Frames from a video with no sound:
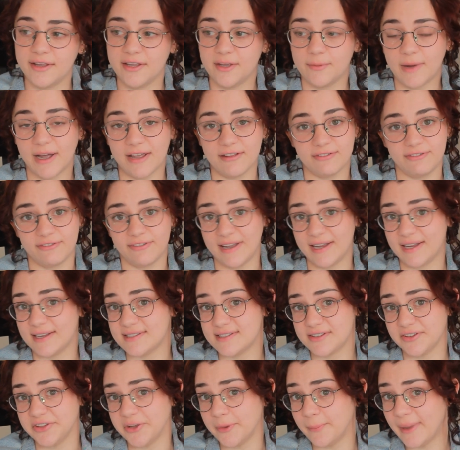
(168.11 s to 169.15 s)
You might fake
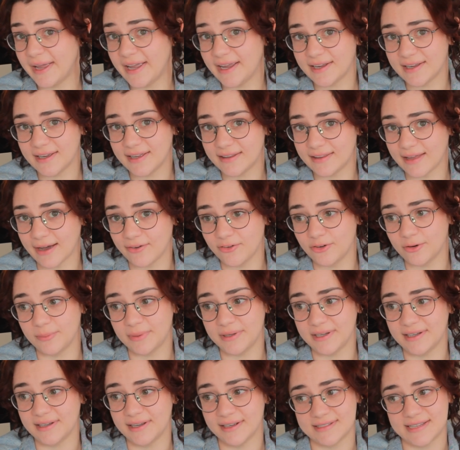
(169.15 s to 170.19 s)
it till you make it. That would
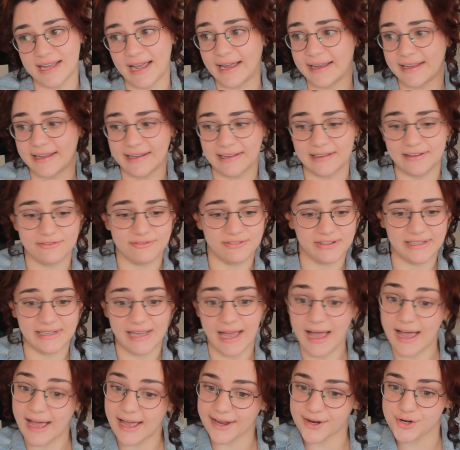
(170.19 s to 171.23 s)
be attacking it
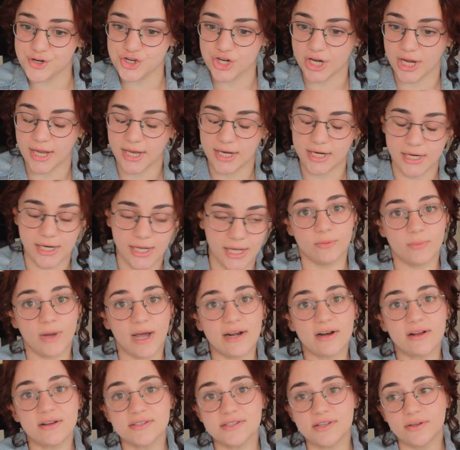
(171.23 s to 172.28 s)
via action. You
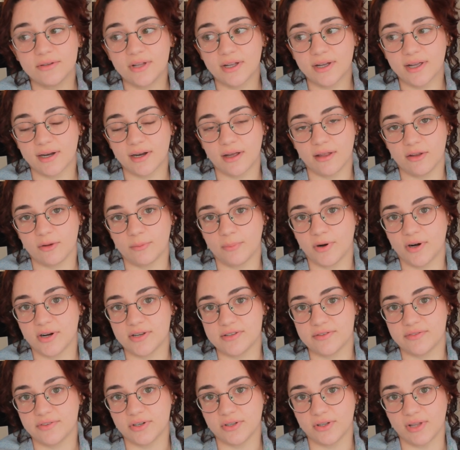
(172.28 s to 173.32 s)
might also look at other
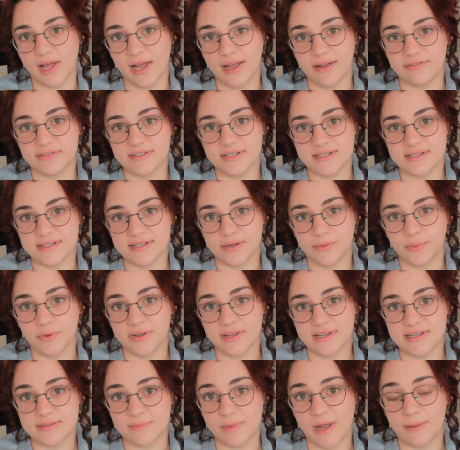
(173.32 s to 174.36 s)
parts of your life to see
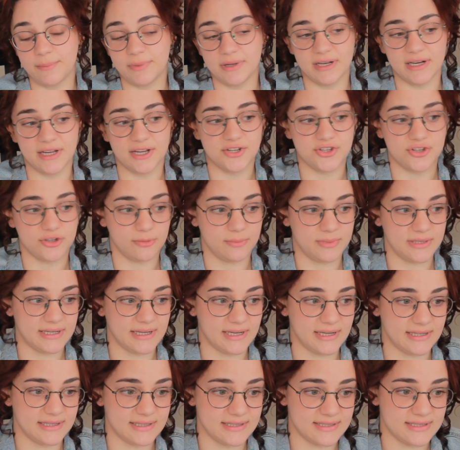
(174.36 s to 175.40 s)
where this might be an issue,
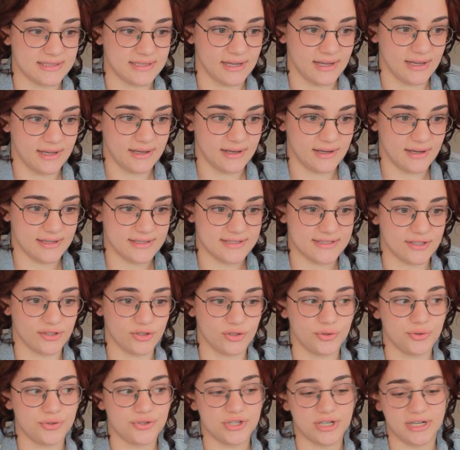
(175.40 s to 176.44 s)
because a
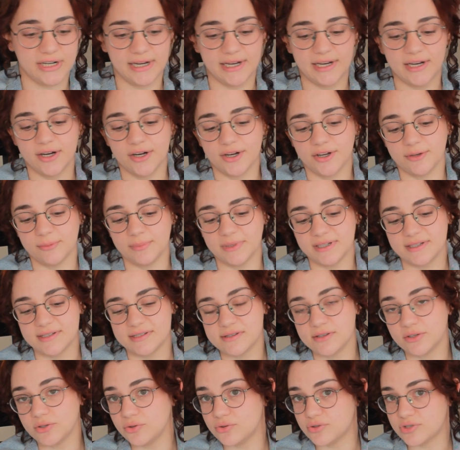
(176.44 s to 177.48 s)
solution here could be a
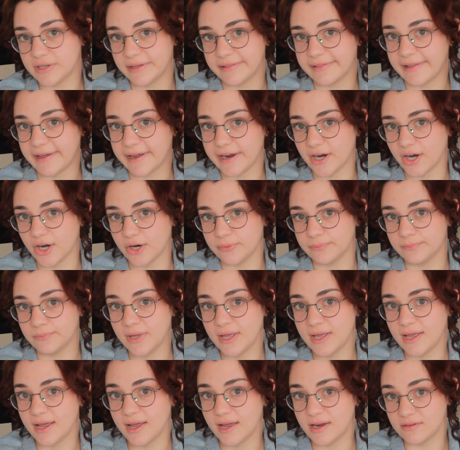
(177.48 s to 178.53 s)
solution there,
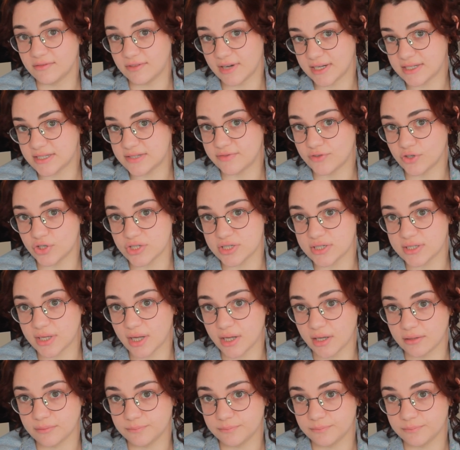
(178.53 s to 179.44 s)
and vice versa.